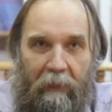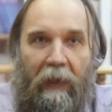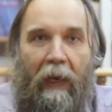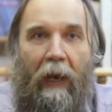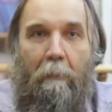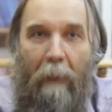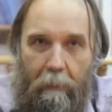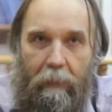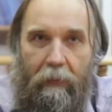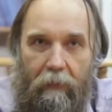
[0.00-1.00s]
They are
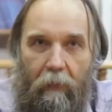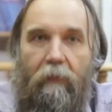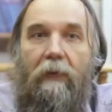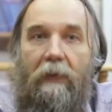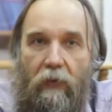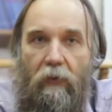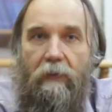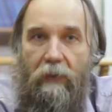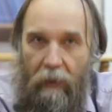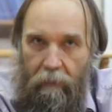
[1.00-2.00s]
member of the national
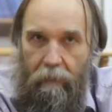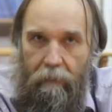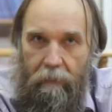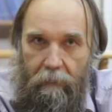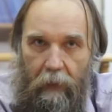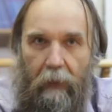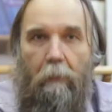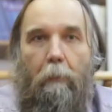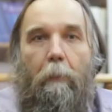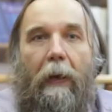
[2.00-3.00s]
statehood,
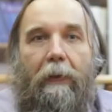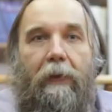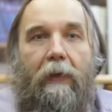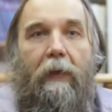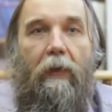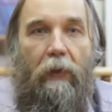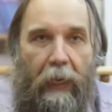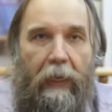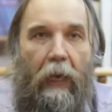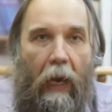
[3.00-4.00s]
but
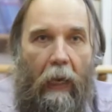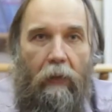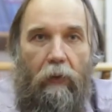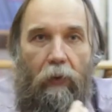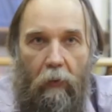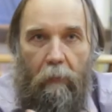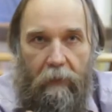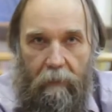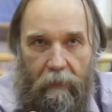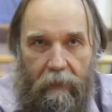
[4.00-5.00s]
they are
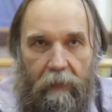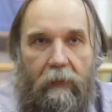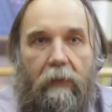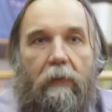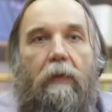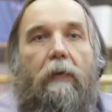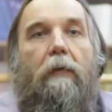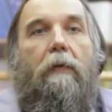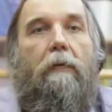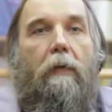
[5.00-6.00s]
normatively,
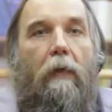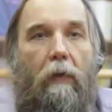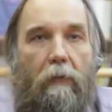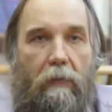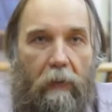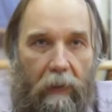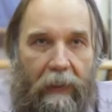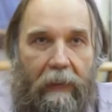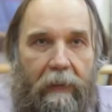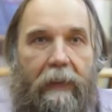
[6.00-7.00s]

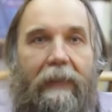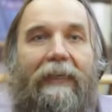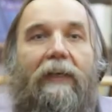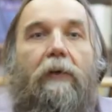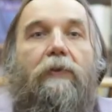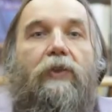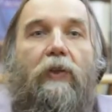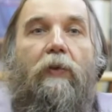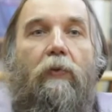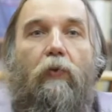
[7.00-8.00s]
legally
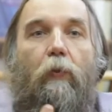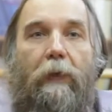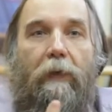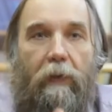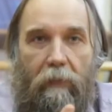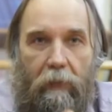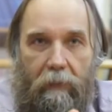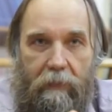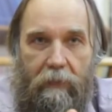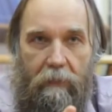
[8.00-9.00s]
considered to be
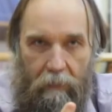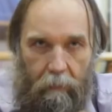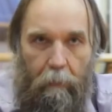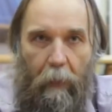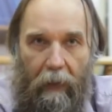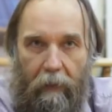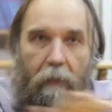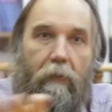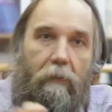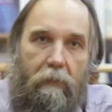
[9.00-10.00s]
individuals by the
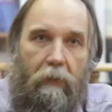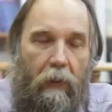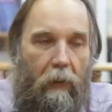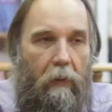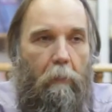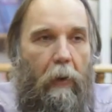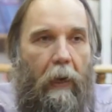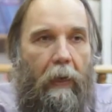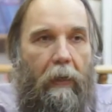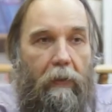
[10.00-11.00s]
law,
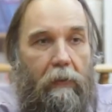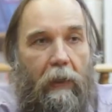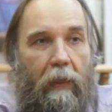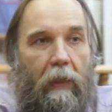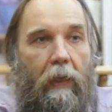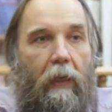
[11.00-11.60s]
they